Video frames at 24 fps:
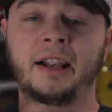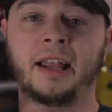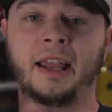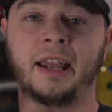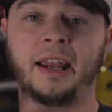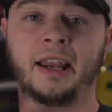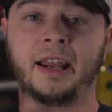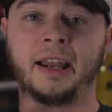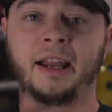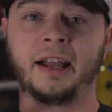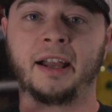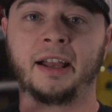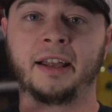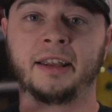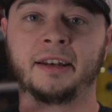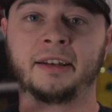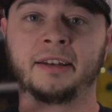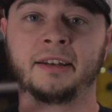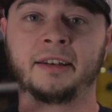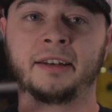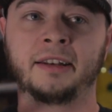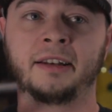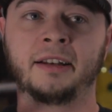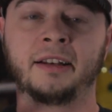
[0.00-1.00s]

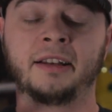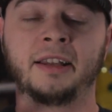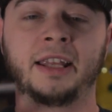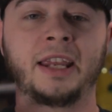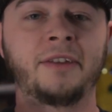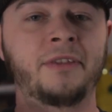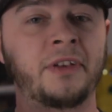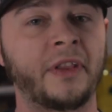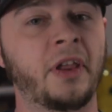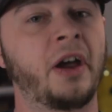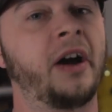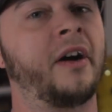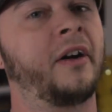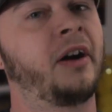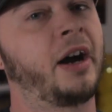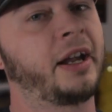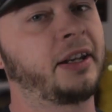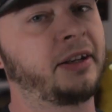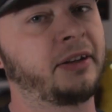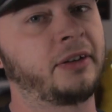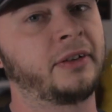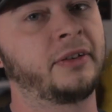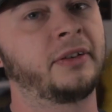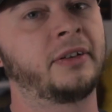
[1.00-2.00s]
And even though I
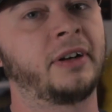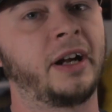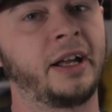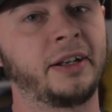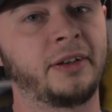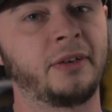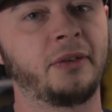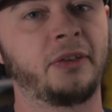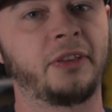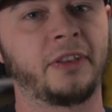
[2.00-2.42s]
do